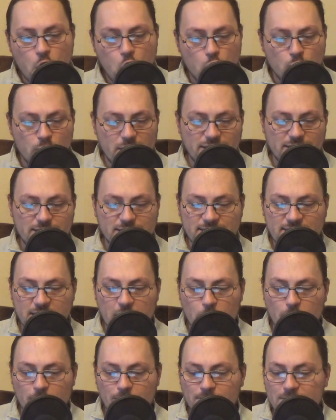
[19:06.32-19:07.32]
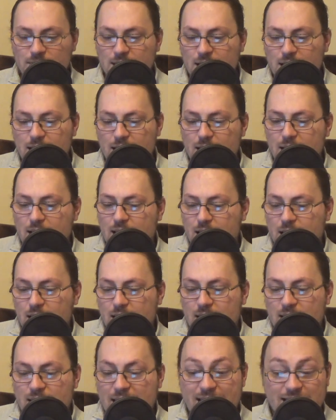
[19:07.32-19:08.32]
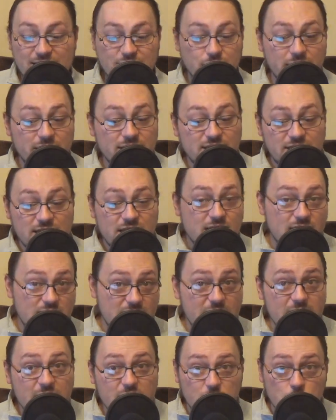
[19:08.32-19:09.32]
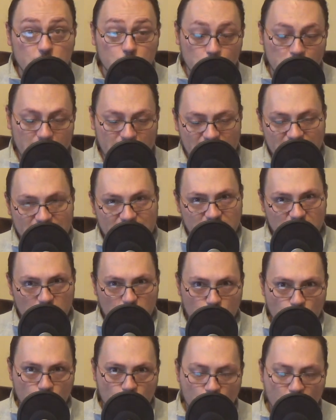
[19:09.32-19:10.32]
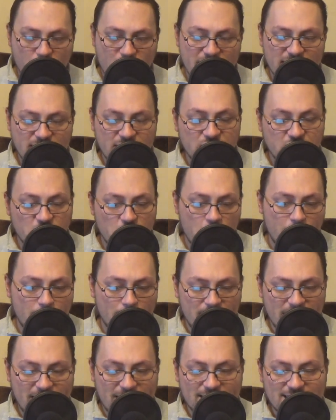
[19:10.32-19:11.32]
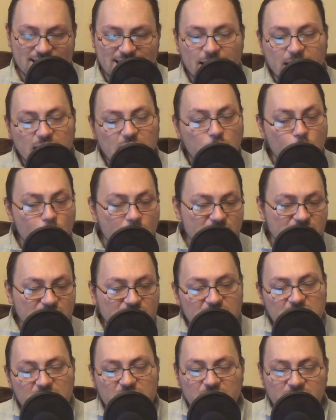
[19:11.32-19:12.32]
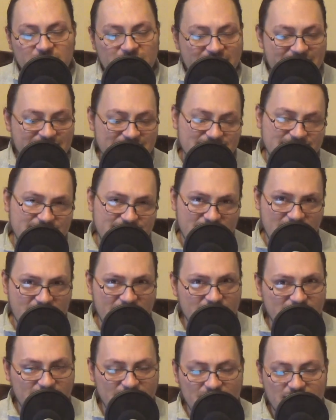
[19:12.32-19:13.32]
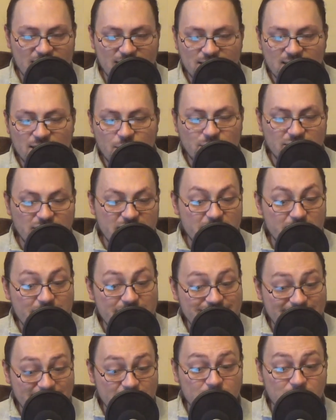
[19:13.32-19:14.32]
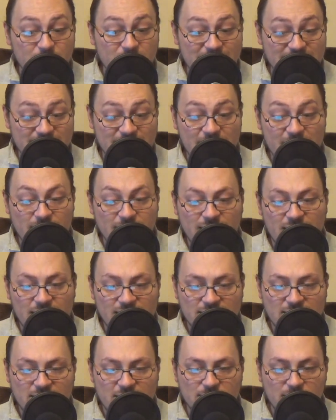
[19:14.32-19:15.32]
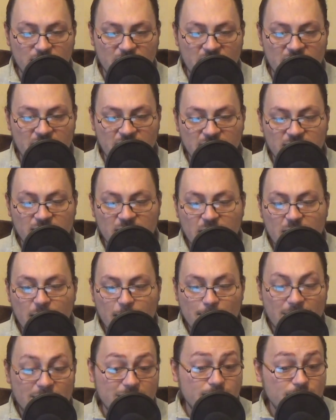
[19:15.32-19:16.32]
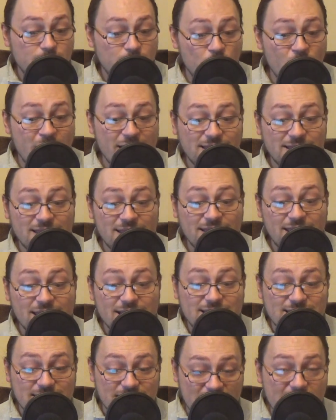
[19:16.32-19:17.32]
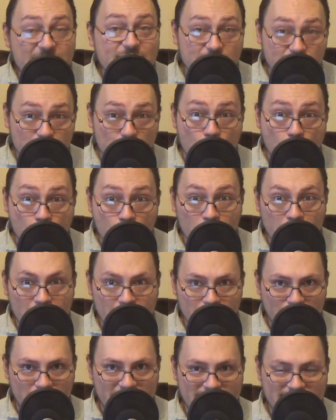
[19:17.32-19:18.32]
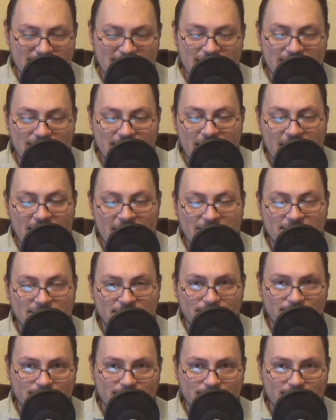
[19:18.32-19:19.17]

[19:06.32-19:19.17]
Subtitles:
Alright, so, as you can see, the issue is quite complex and nowhere near as simple as the headlines implied. But wait, it gets even more complex than that.